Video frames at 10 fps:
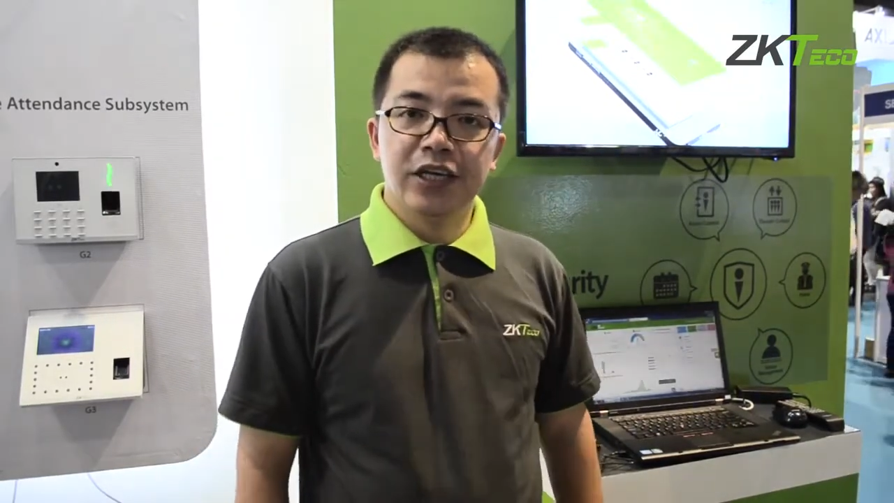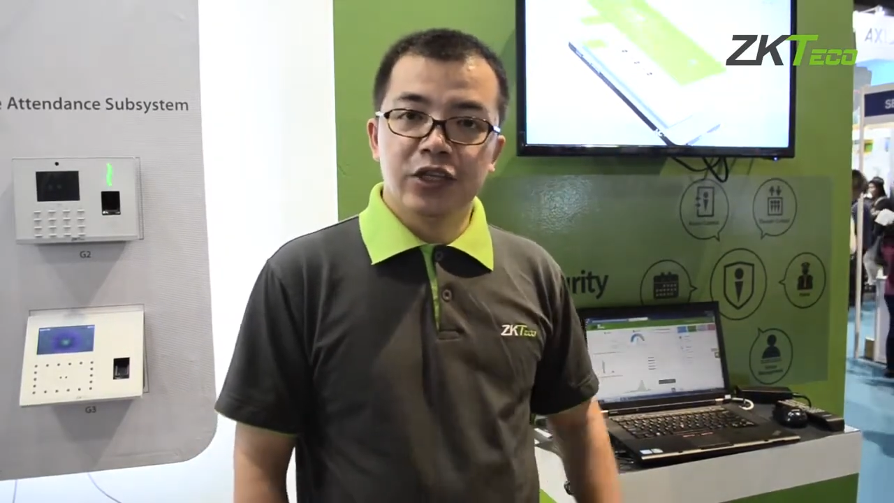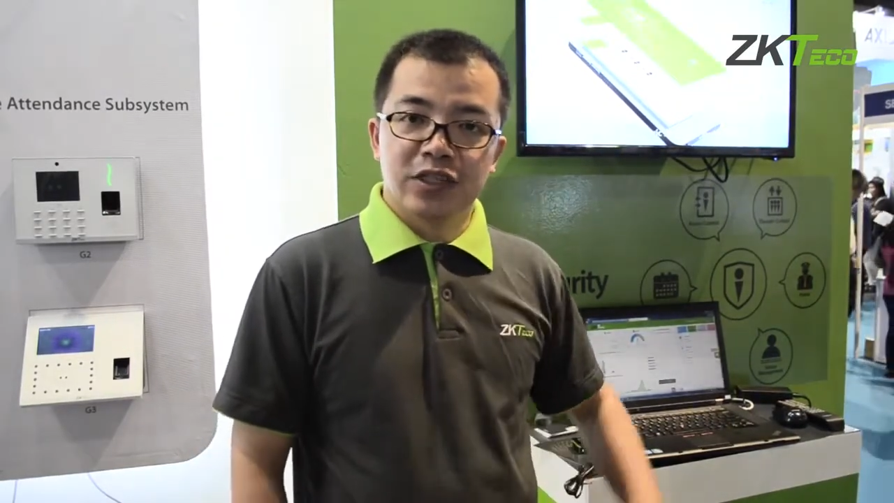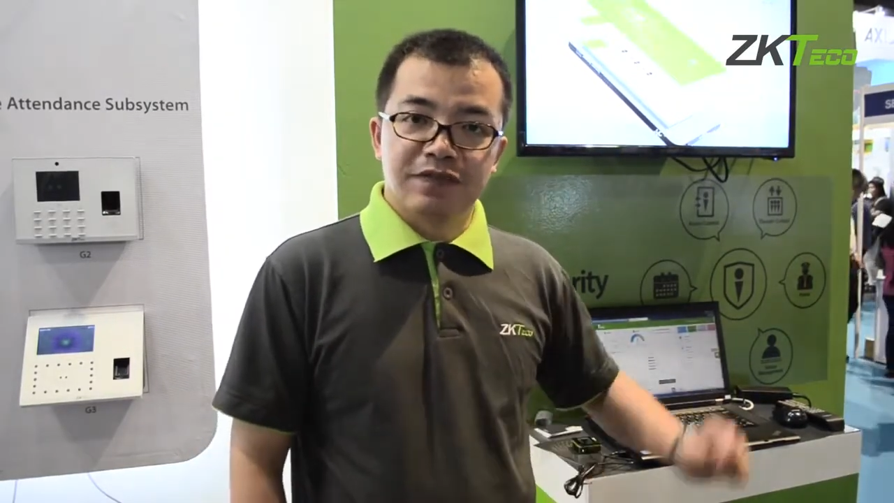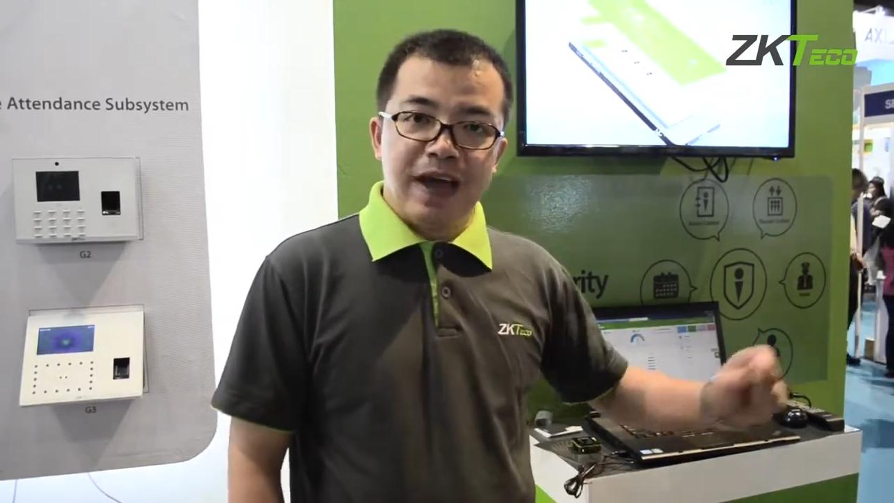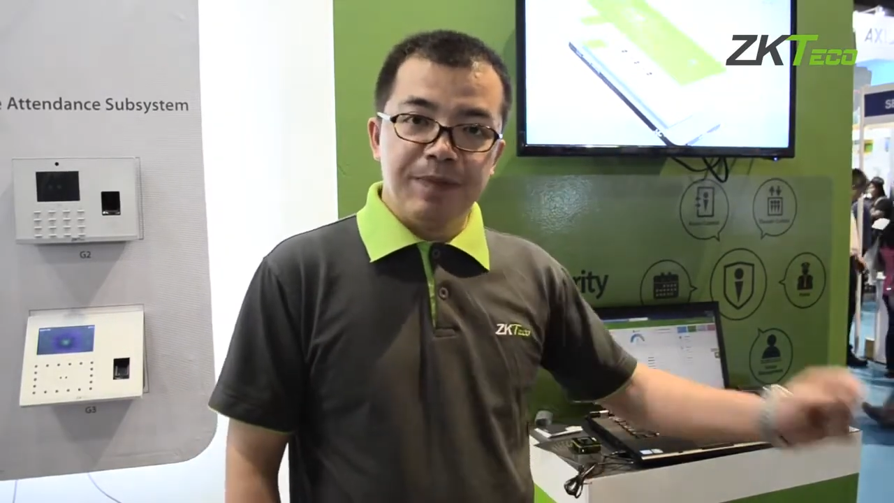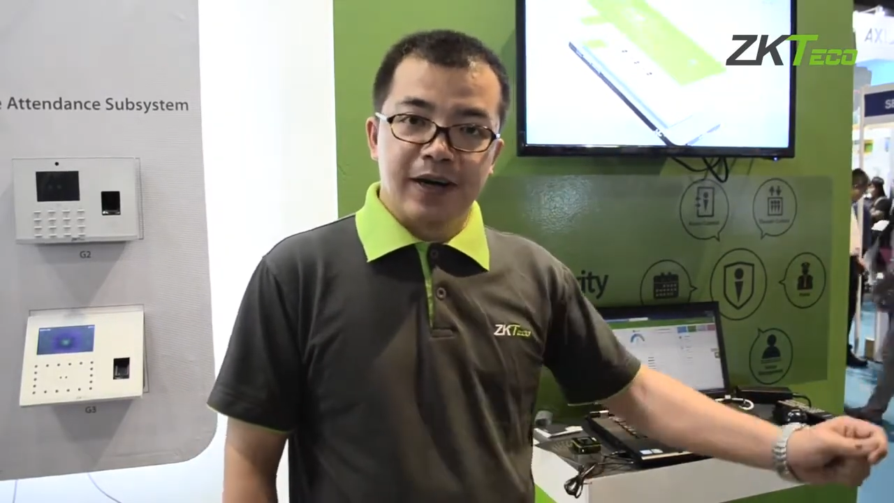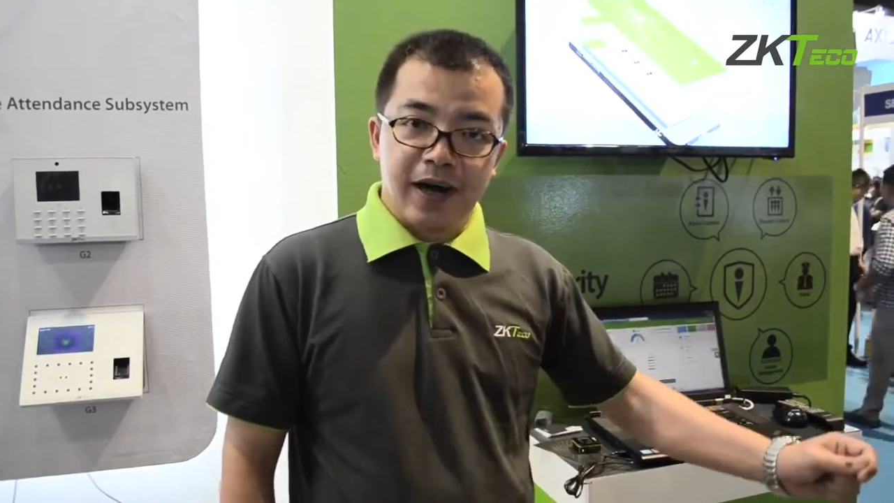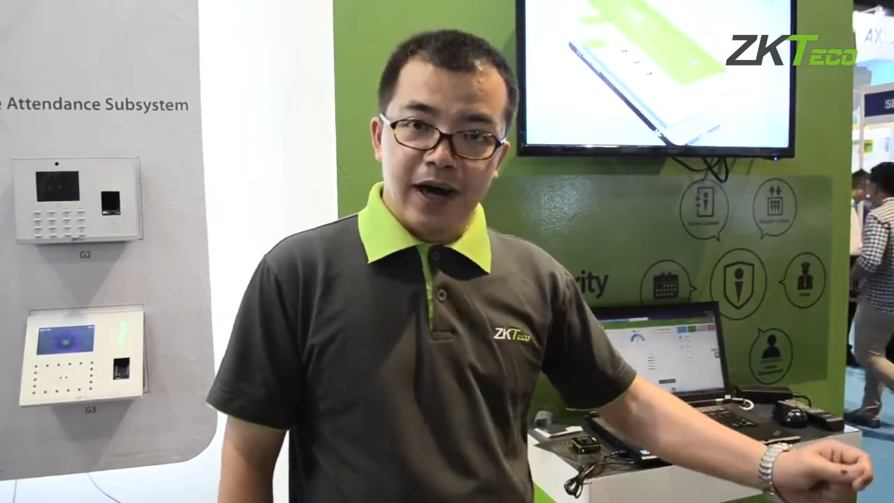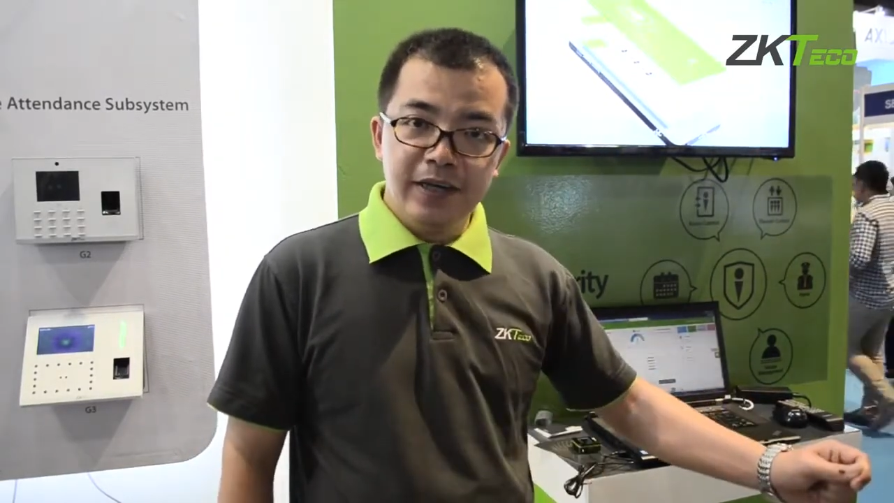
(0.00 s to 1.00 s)
you swipe a
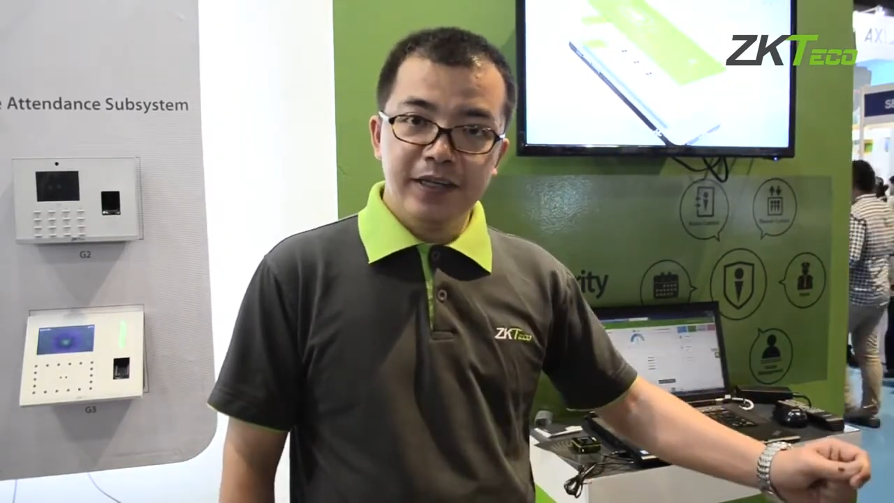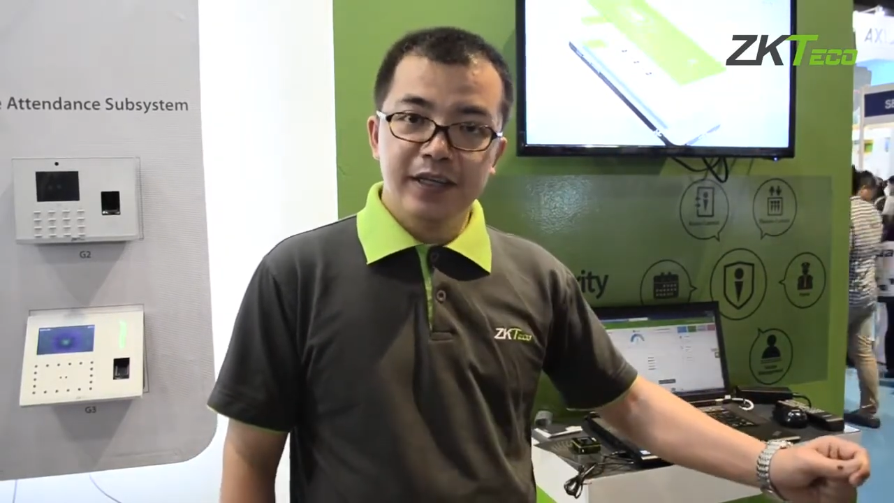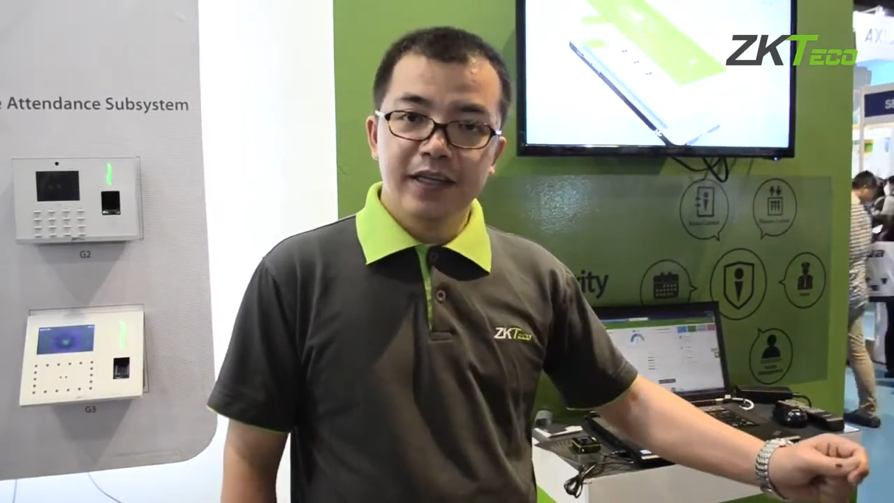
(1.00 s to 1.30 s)
card,